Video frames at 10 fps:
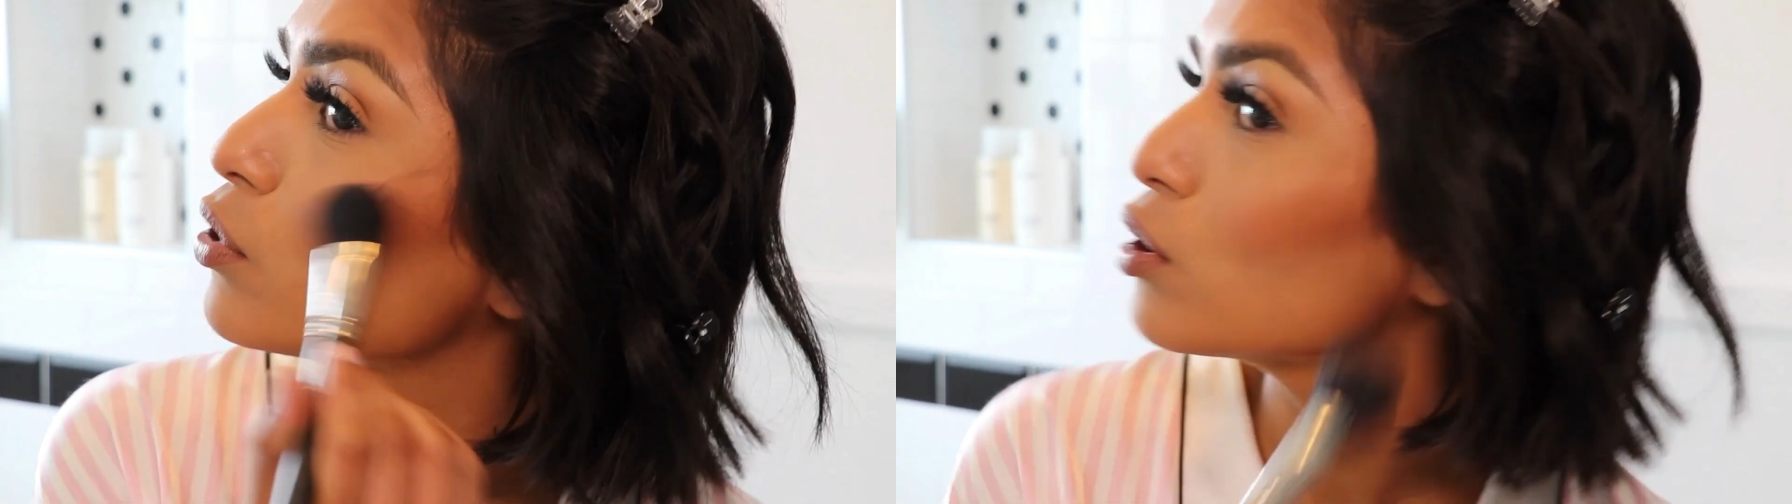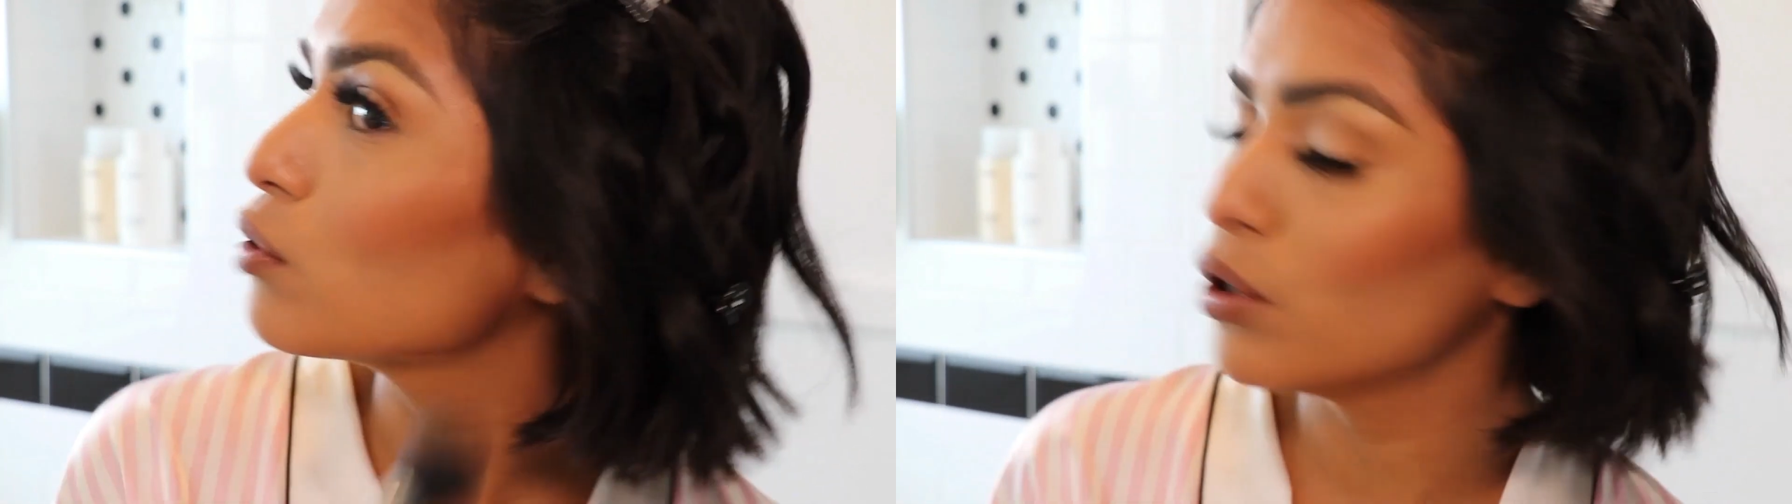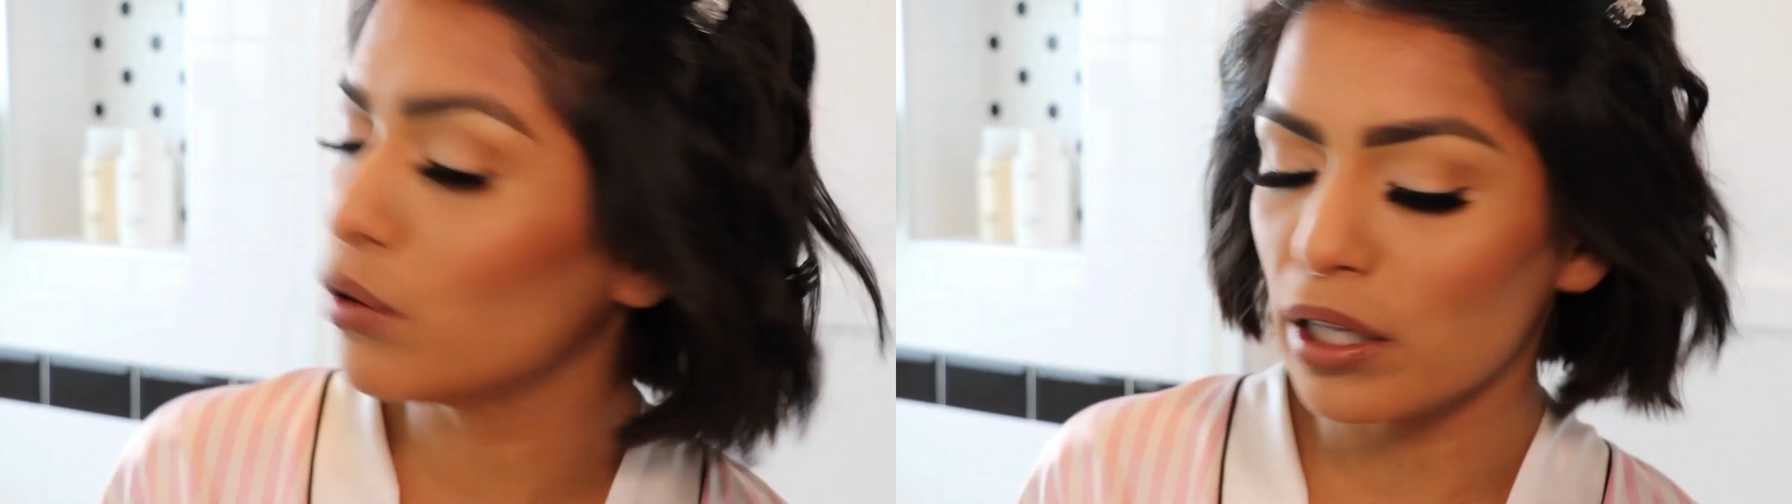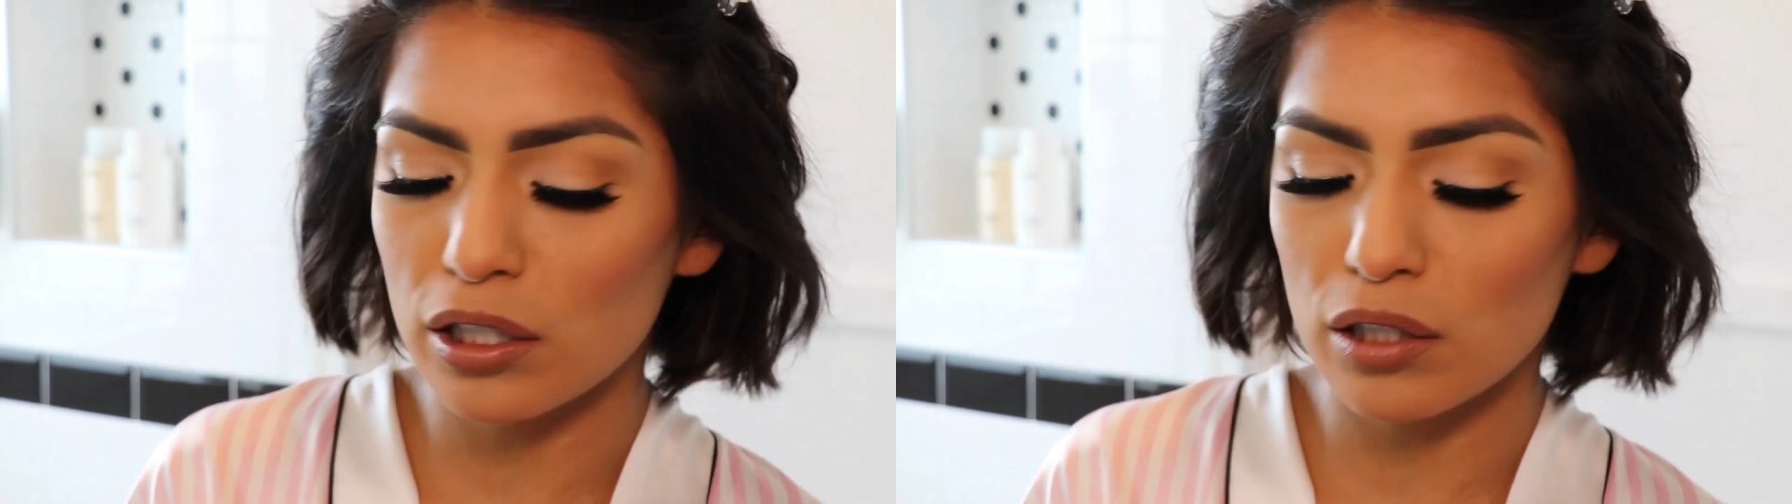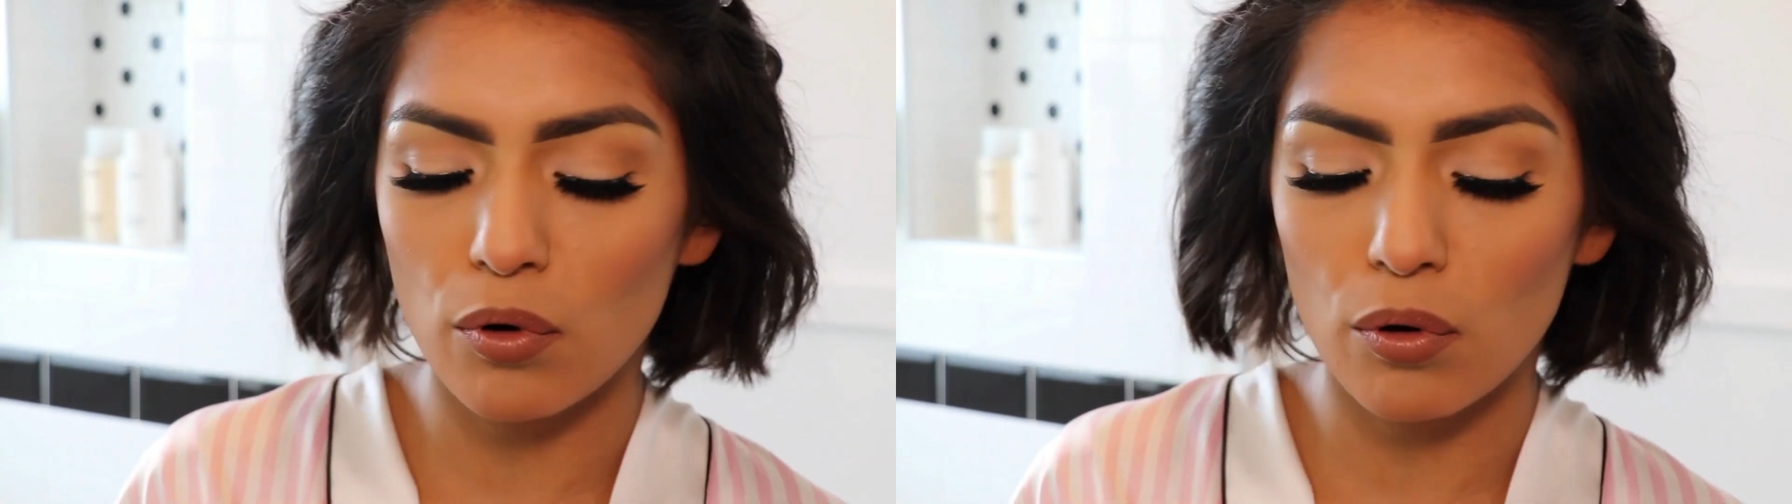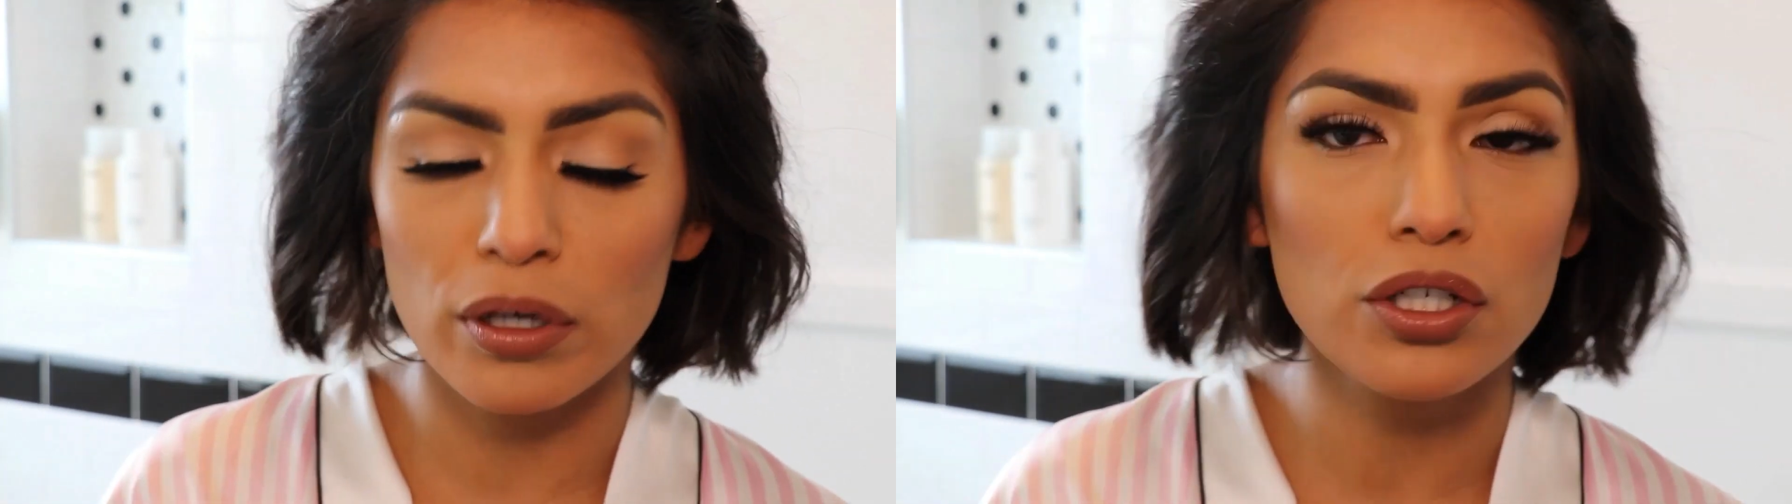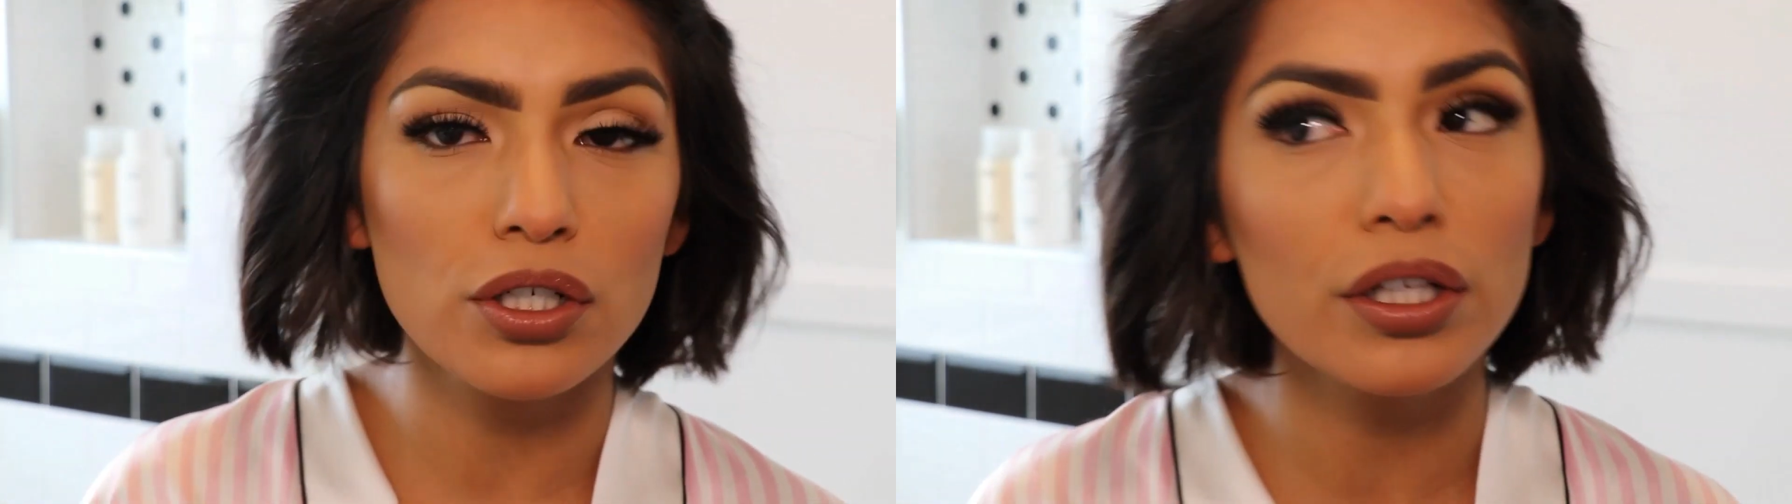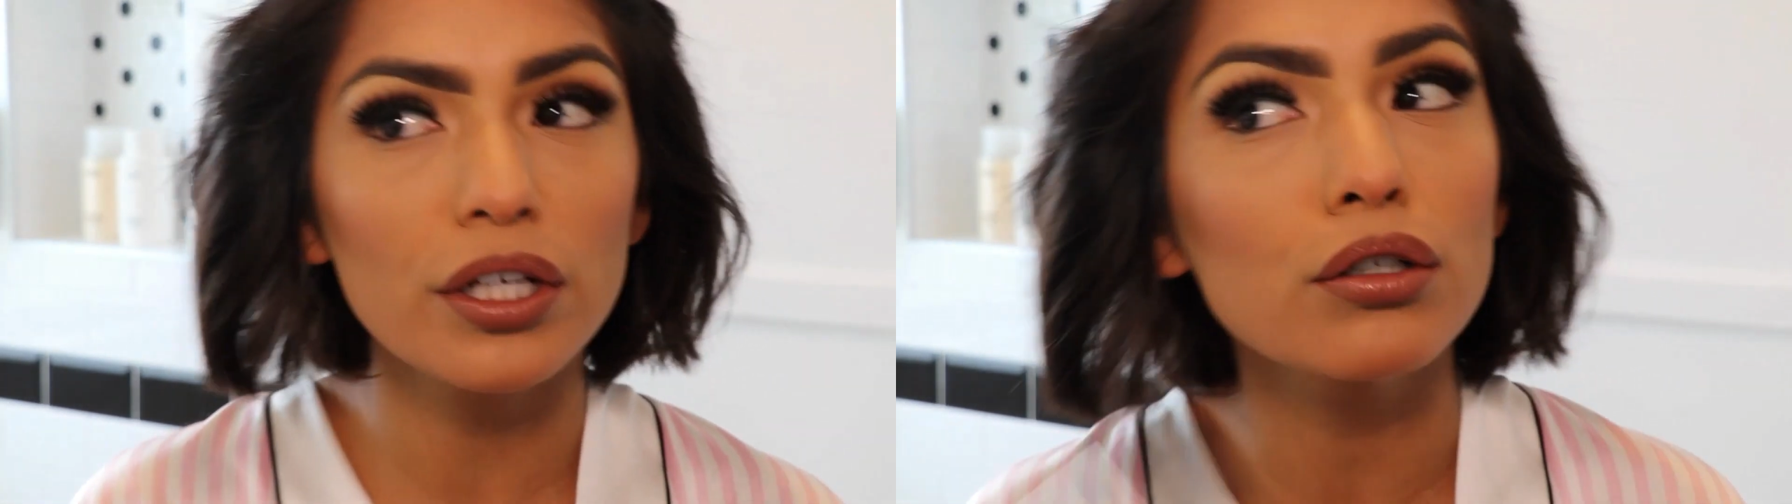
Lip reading: just when you add some orange in there